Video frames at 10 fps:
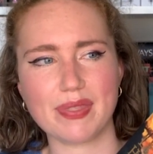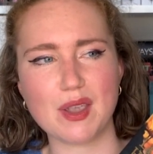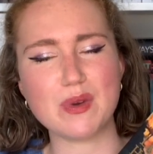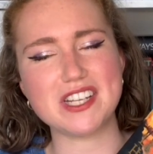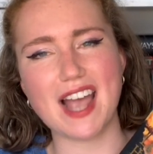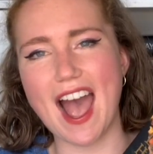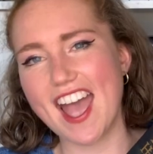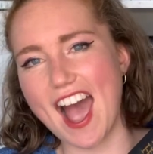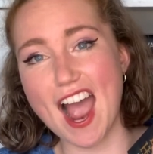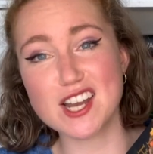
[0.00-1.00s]
which
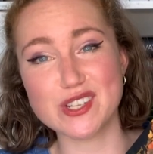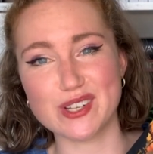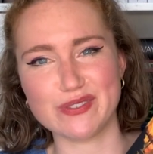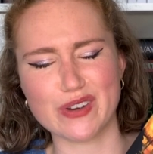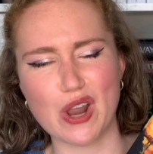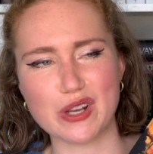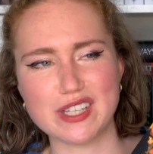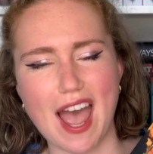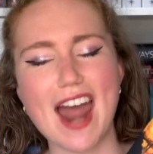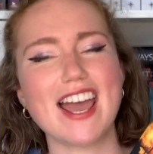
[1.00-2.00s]
I do love Glockta.
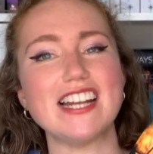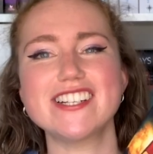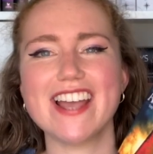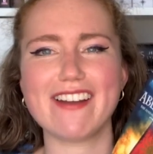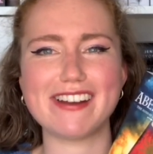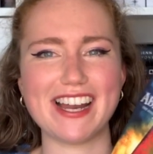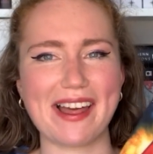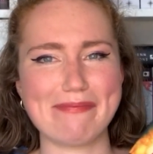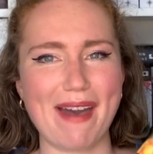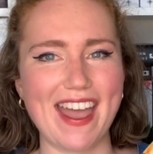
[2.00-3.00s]
And actually, I really
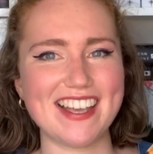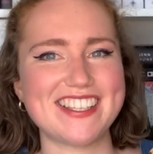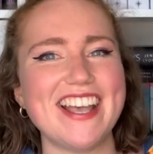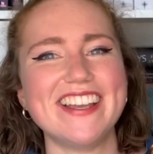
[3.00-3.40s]
like Baez.